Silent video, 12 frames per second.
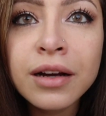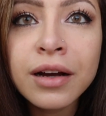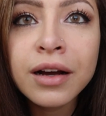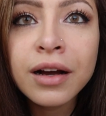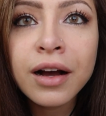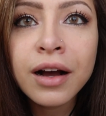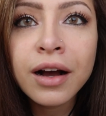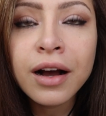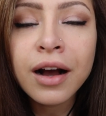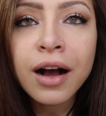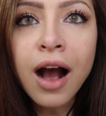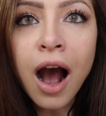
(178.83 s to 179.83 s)

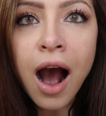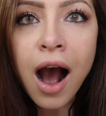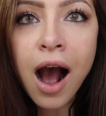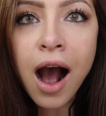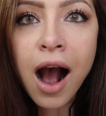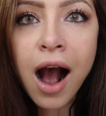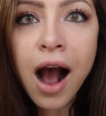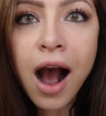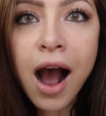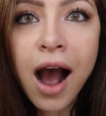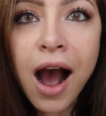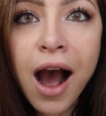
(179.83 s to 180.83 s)

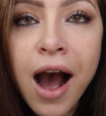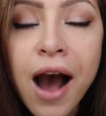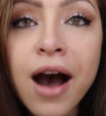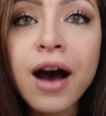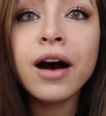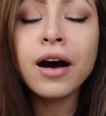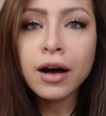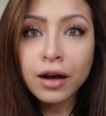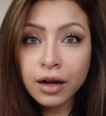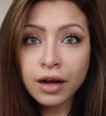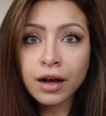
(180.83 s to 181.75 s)
No one is speaking in this clip.